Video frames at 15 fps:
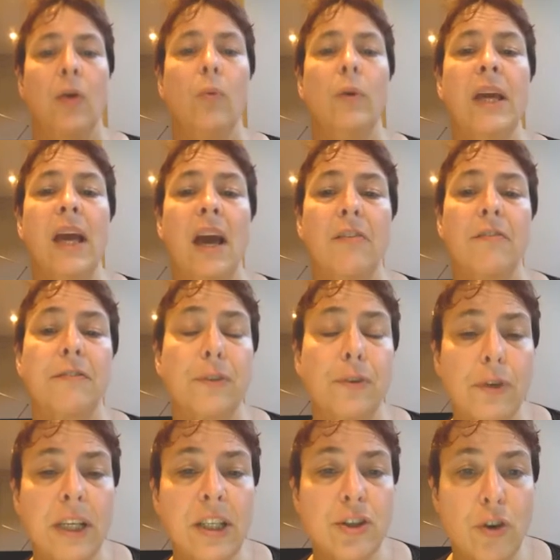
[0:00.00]
We have
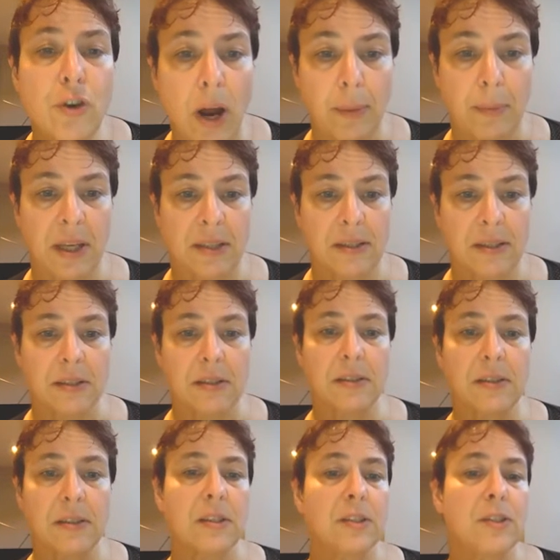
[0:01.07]
3
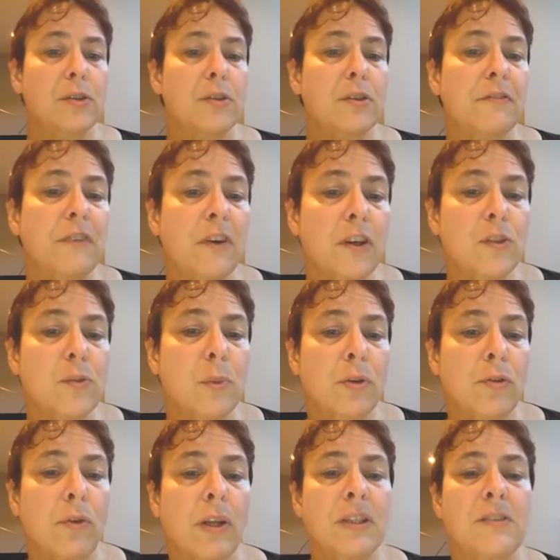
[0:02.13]
trimesters. So the first
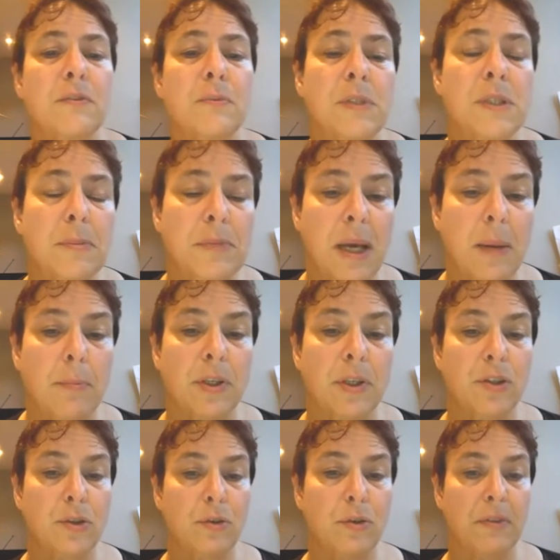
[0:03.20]
one runs from September
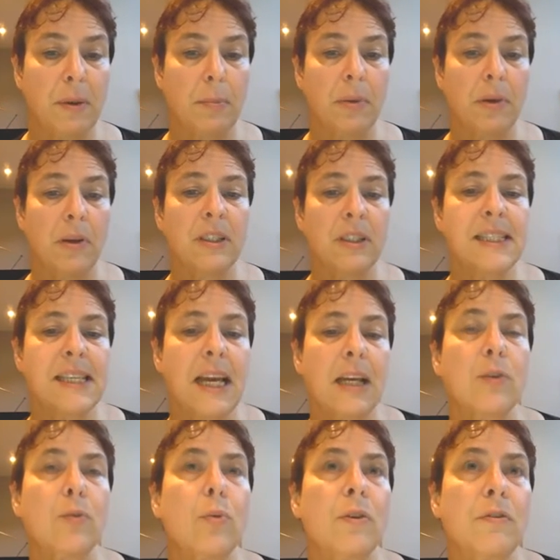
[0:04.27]
to November, the
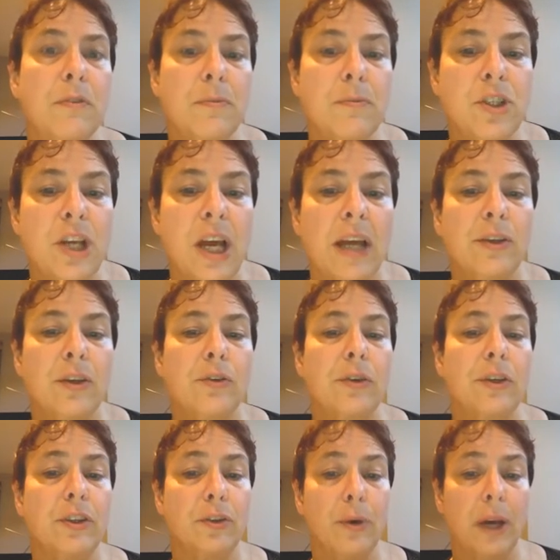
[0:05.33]
second one from
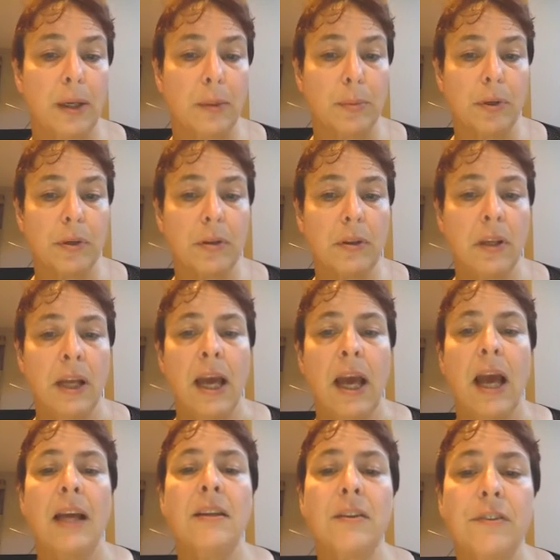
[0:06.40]
January to April,
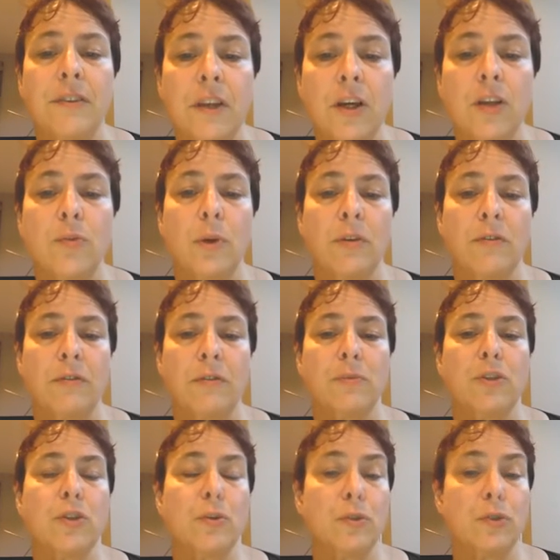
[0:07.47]
and the third one from
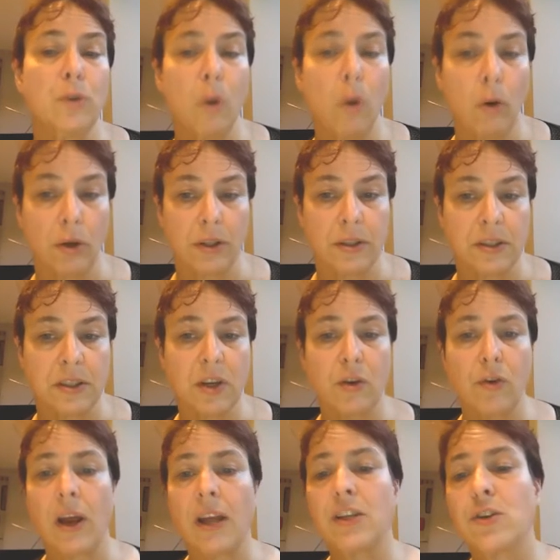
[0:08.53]
June to August.
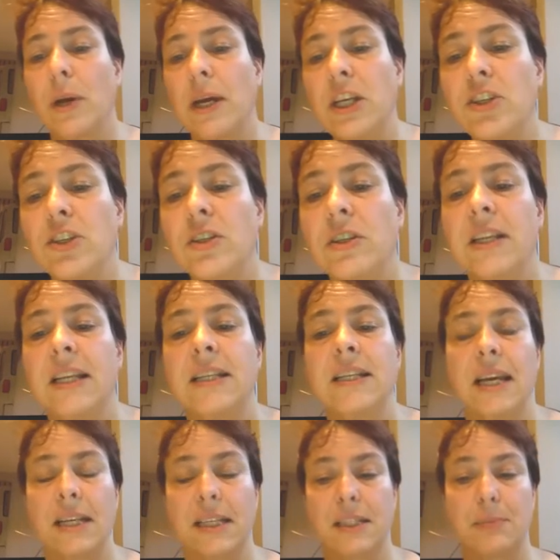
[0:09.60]
Graduation then
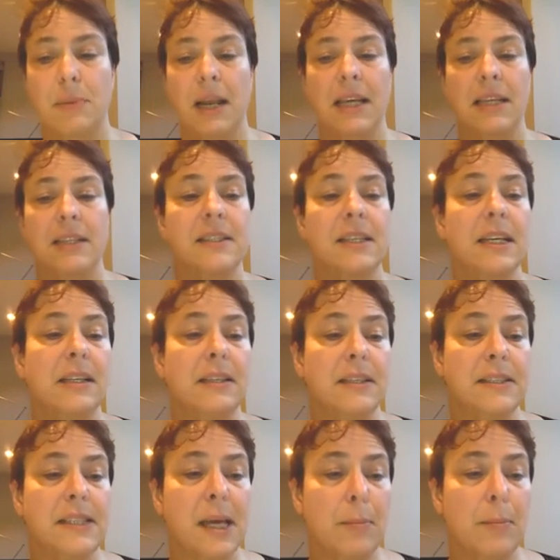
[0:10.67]
takes place in
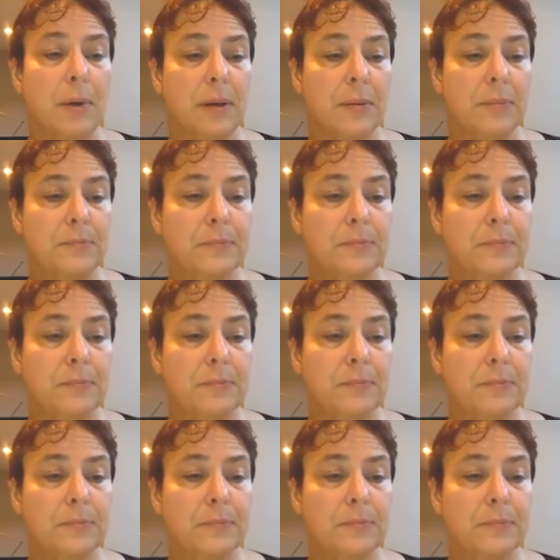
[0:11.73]
December.